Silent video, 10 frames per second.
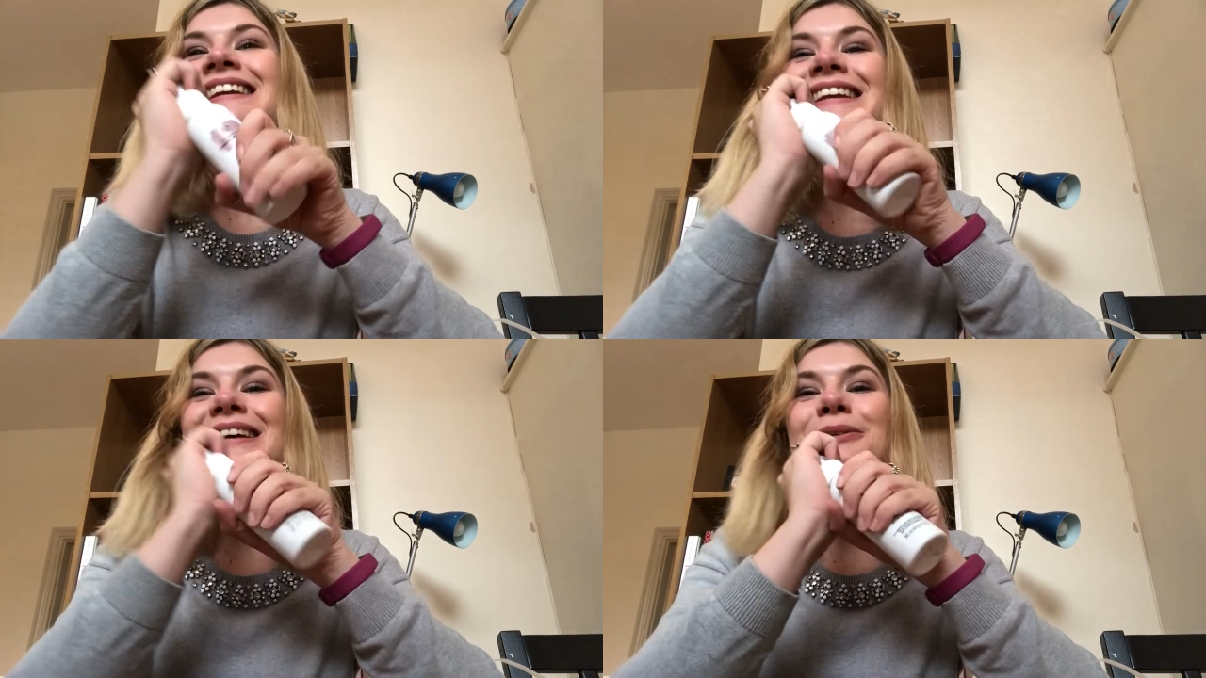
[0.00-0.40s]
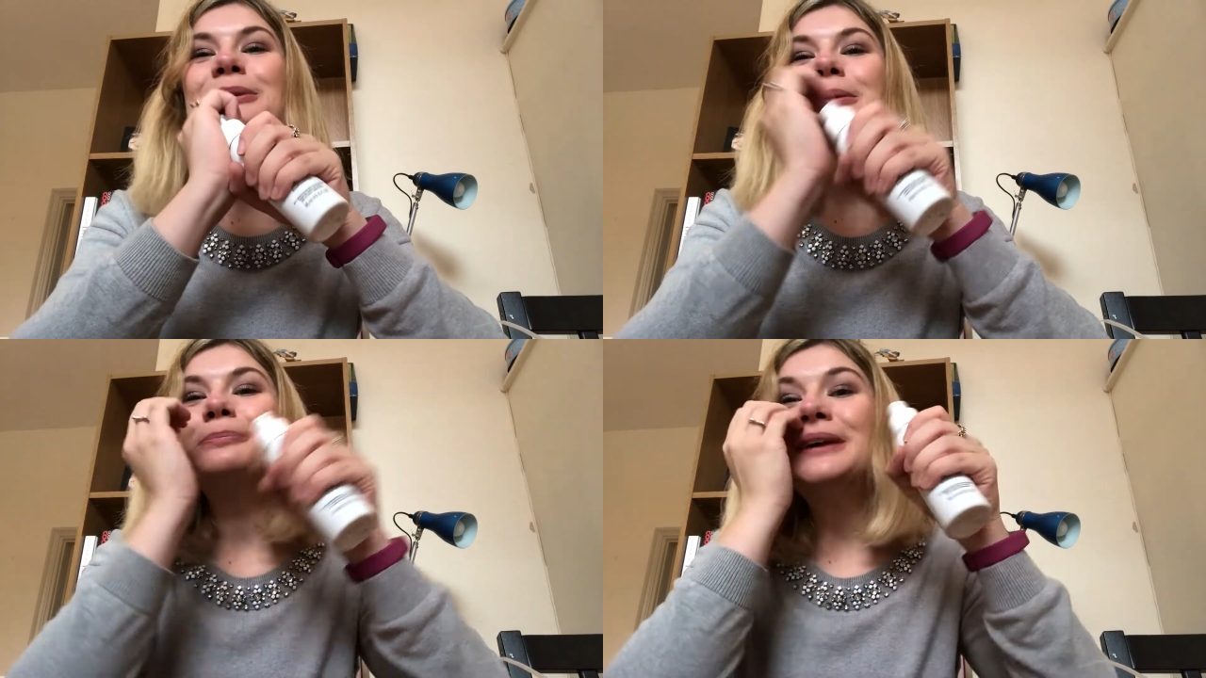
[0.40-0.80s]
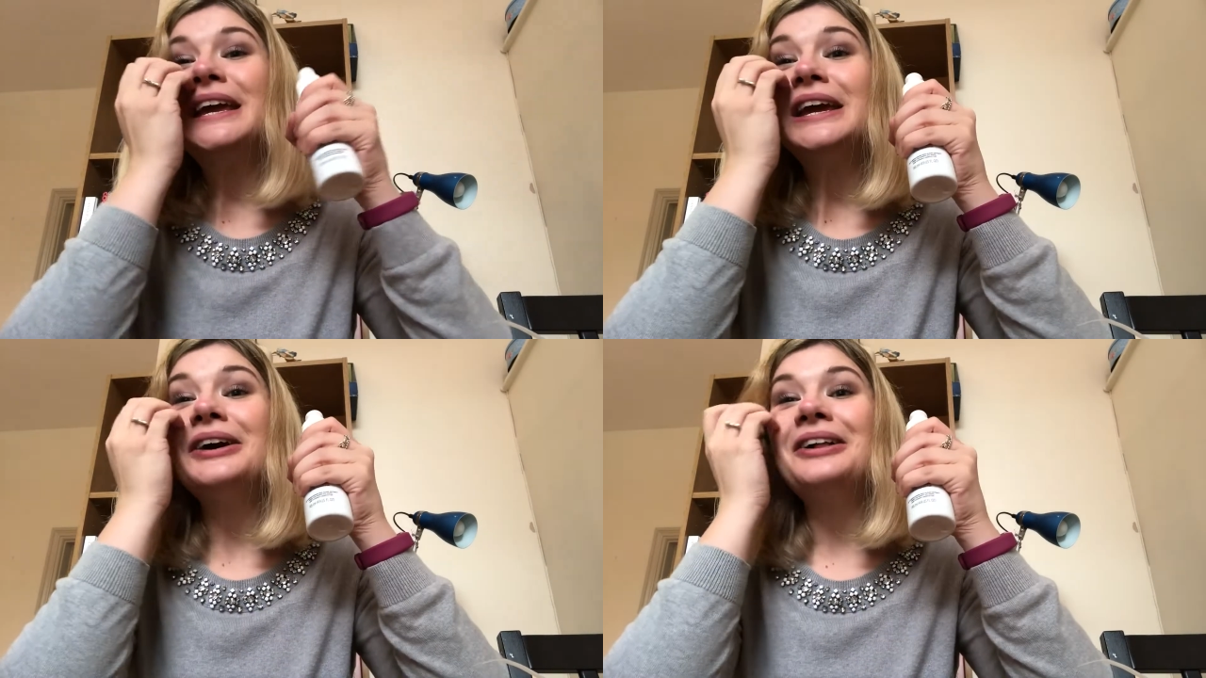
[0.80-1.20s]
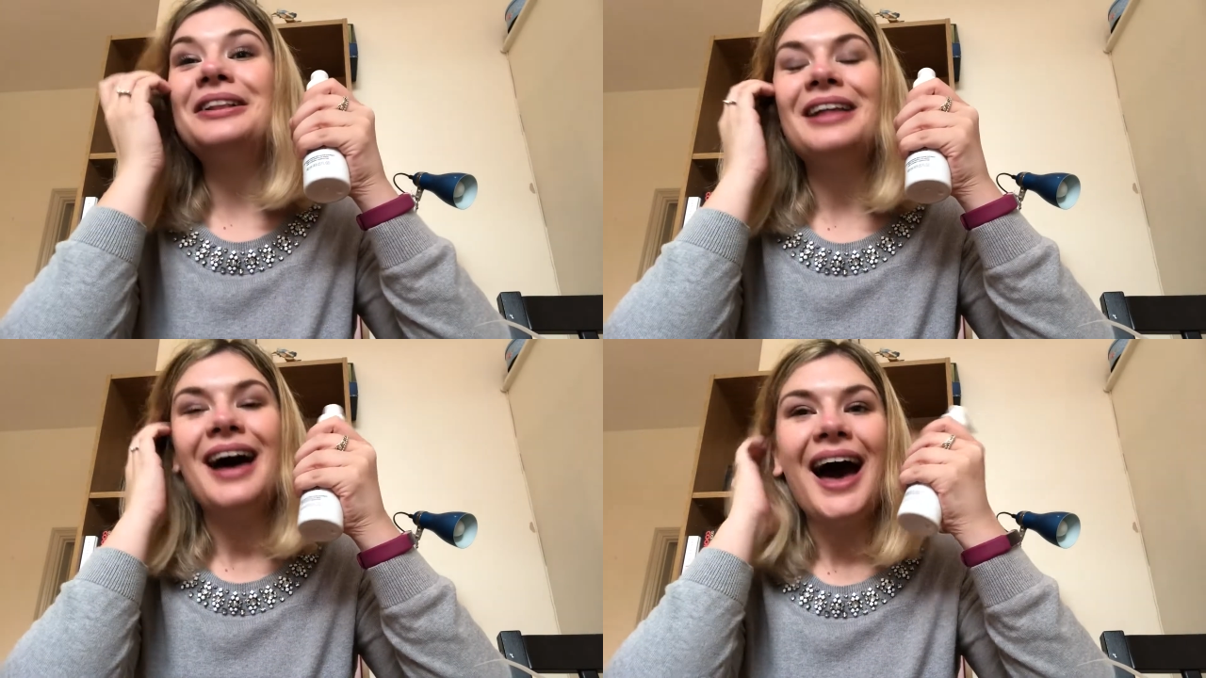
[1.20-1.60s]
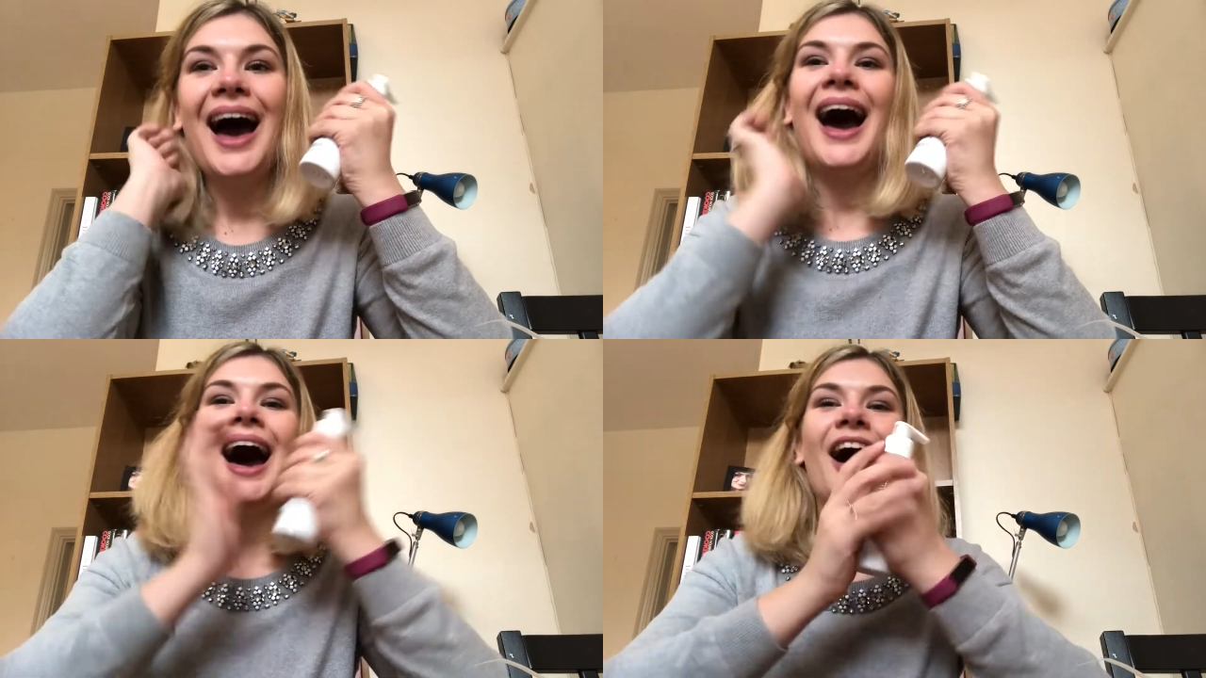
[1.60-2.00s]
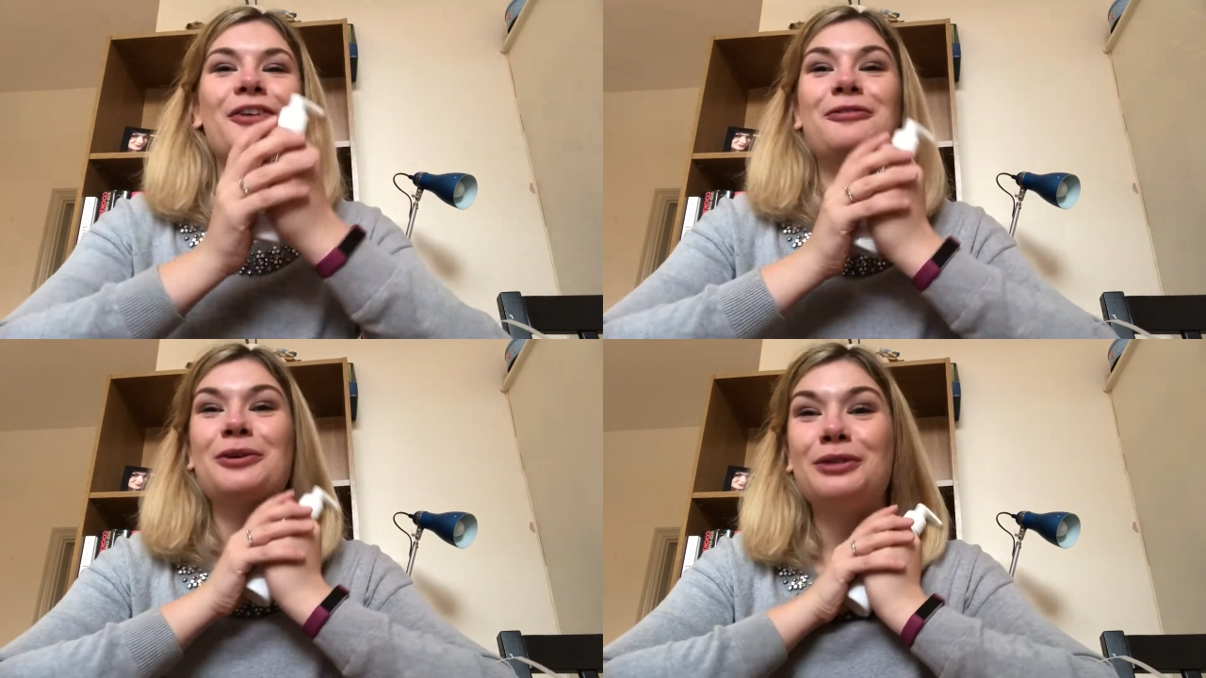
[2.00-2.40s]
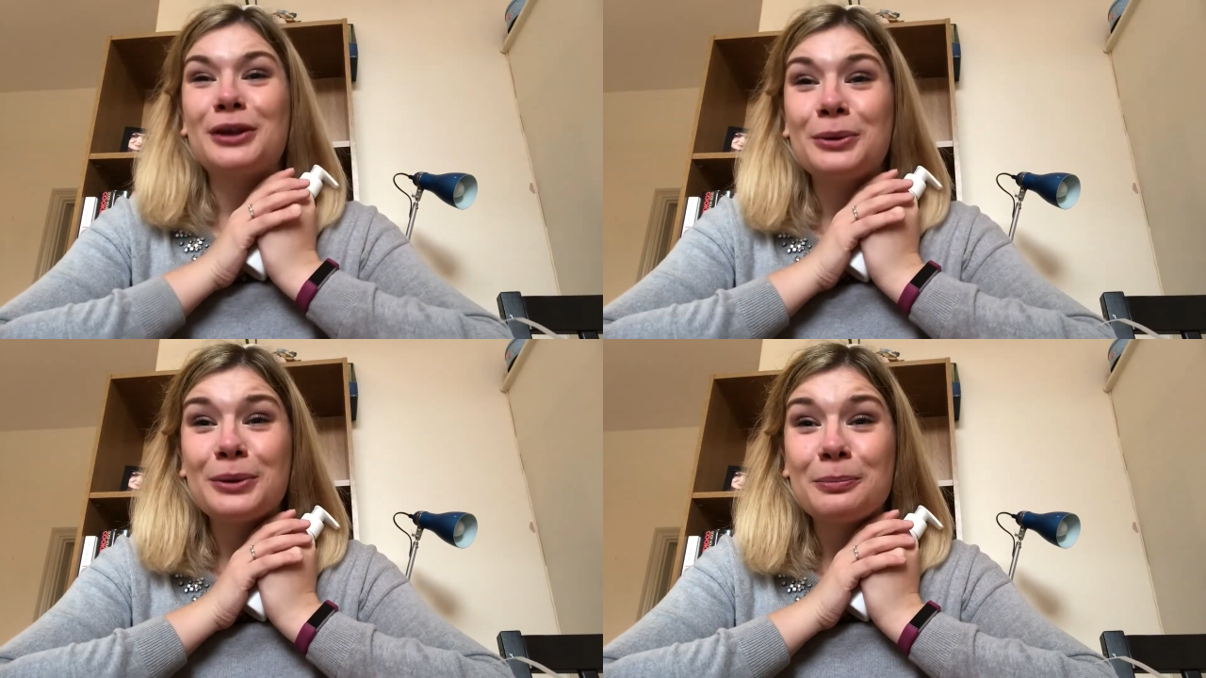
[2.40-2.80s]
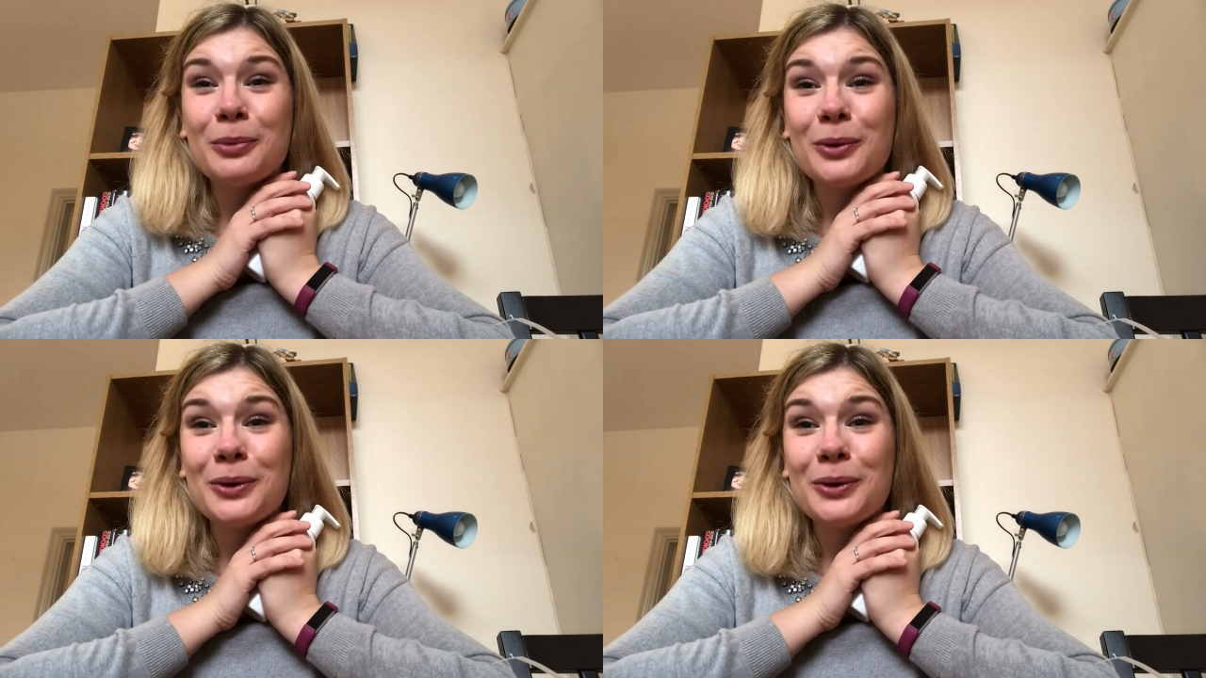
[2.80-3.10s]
liquid peel. I feel so spoiled.